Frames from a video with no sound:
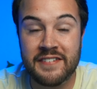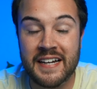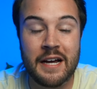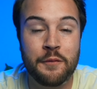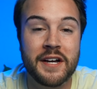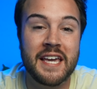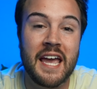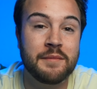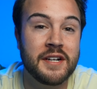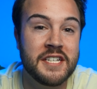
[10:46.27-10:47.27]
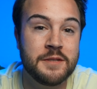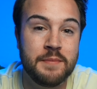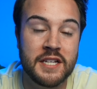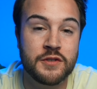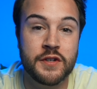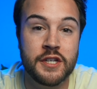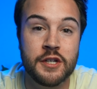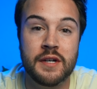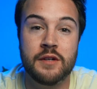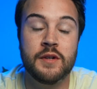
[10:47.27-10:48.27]
Find out what camera is best for
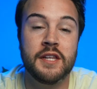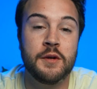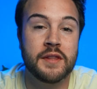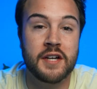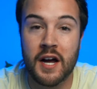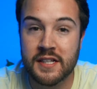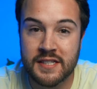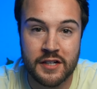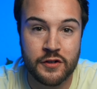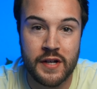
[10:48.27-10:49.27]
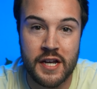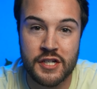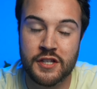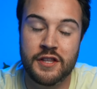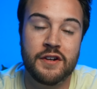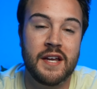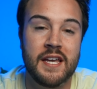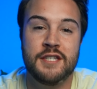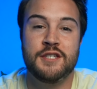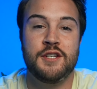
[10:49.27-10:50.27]
you. And really with content creation, there
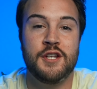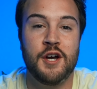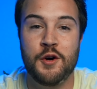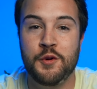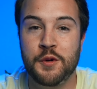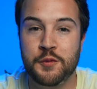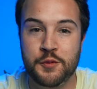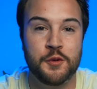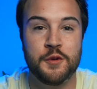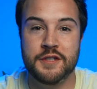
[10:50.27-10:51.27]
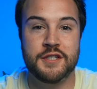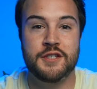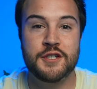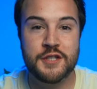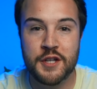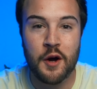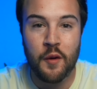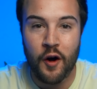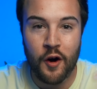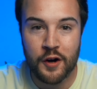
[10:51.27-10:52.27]
is no rules. There's no
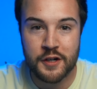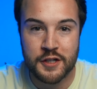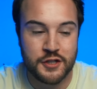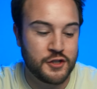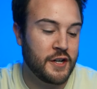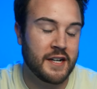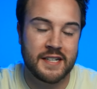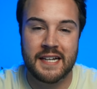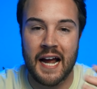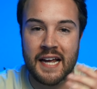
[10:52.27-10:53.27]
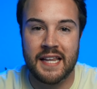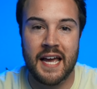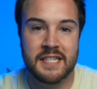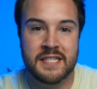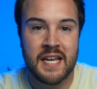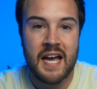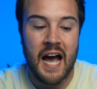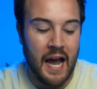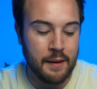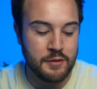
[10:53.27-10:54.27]
hard, strict guidelines.
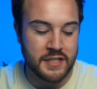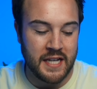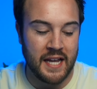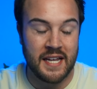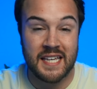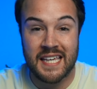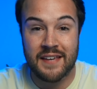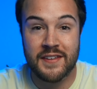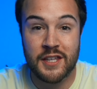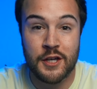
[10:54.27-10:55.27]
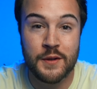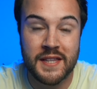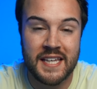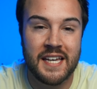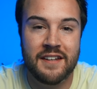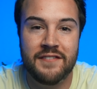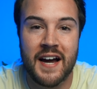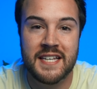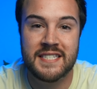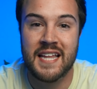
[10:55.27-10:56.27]
I'm just kind of giving you the
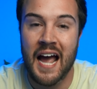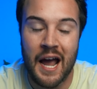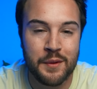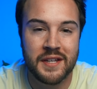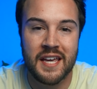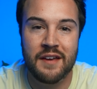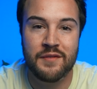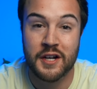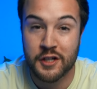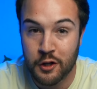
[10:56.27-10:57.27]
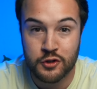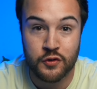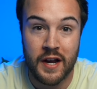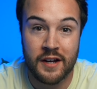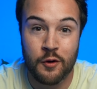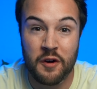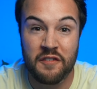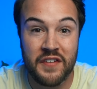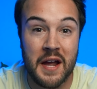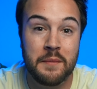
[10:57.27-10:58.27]
advice that I would give a close friend or a
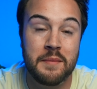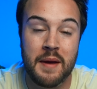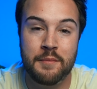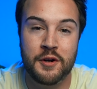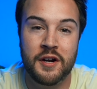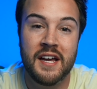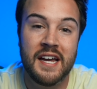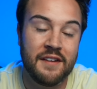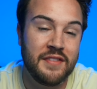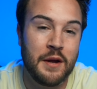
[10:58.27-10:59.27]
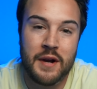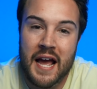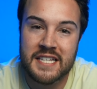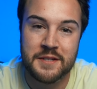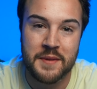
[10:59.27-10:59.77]
family member if they were to ask